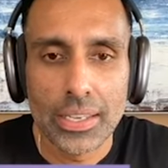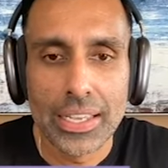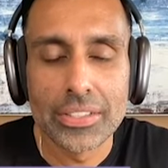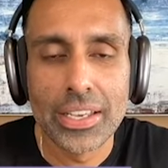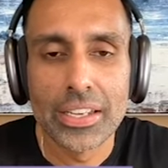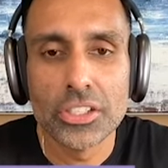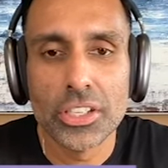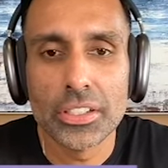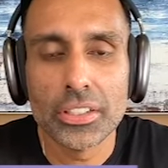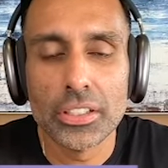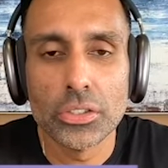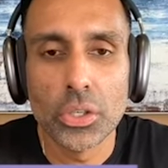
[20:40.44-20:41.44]
And to
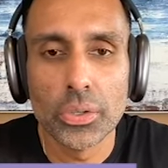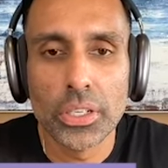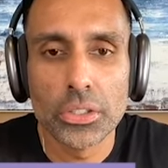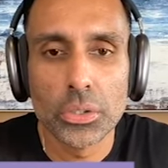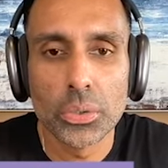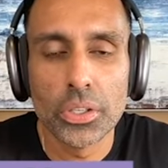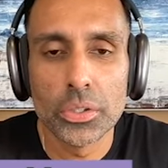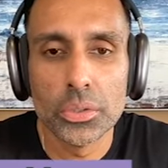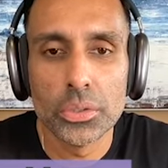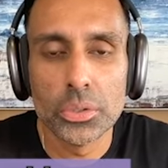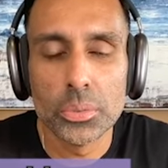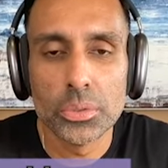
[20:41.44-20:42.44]
energetically donate to our
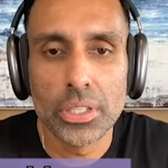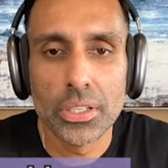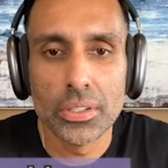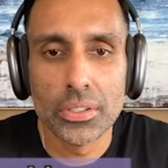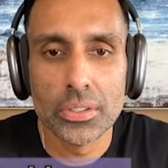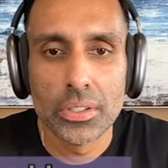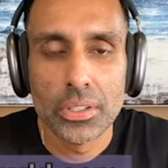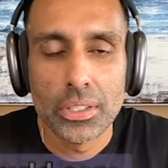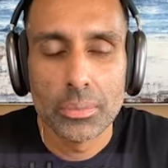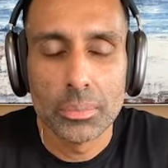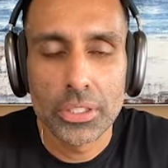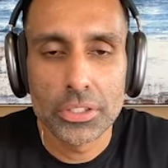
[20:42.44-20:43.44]
YouTube channel,
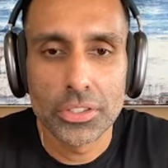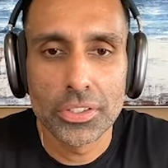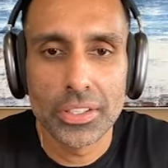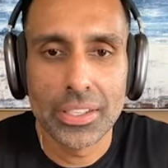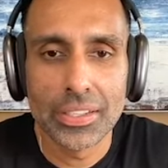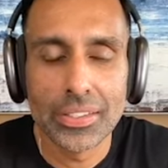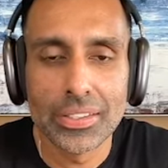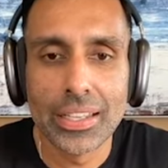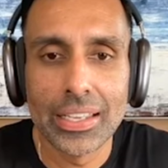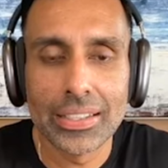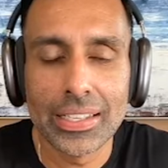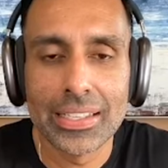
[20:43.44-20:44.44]
make sure to hit the
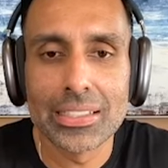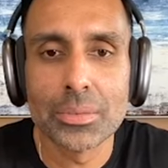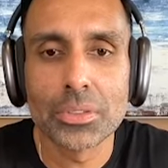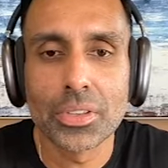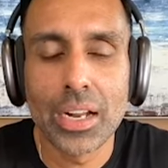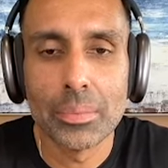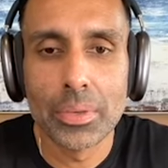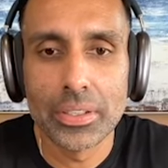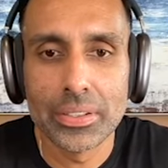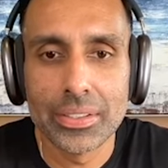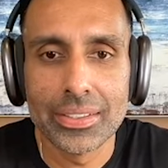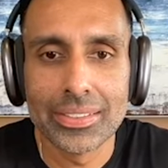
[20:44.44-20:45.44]
like and subscribe
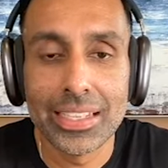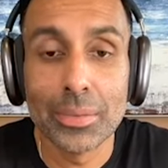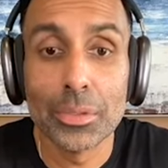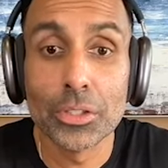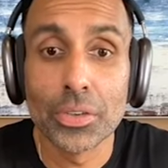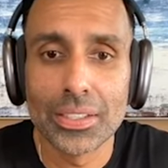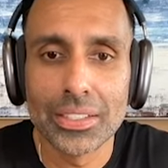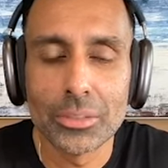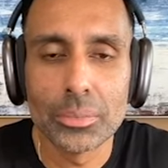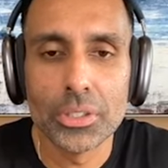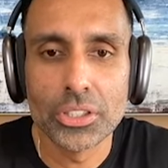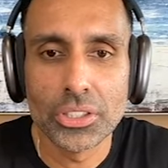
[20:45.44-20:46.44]
button. That'd be greatly
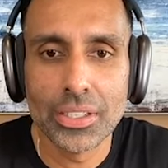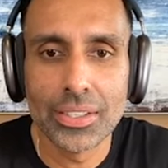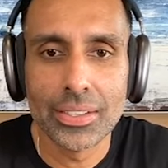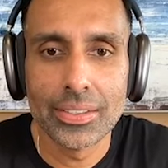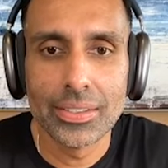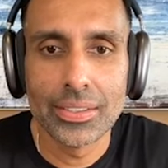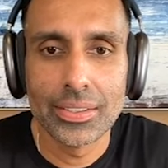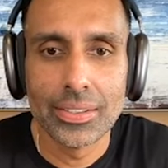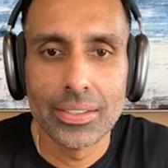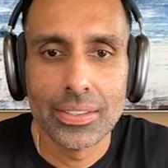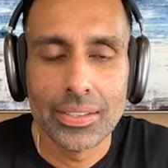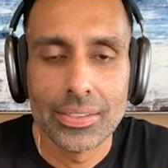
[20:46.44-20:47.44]
appreciated.
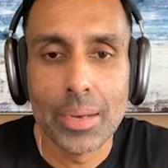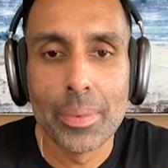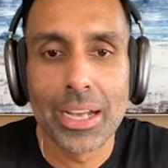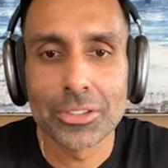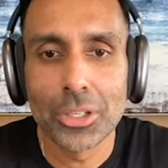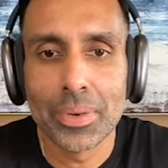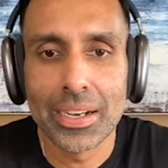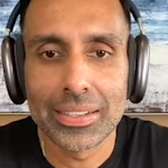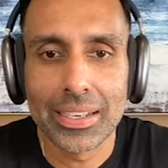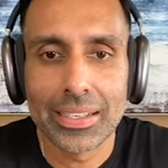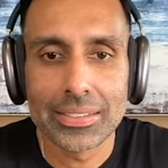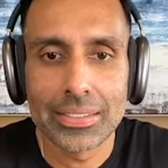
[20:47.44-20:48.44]
Now back to our
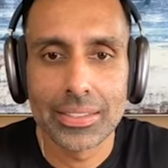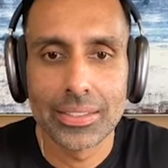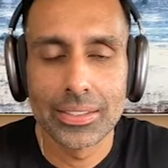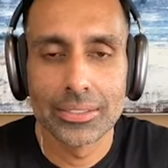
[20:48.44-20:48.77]
podcast.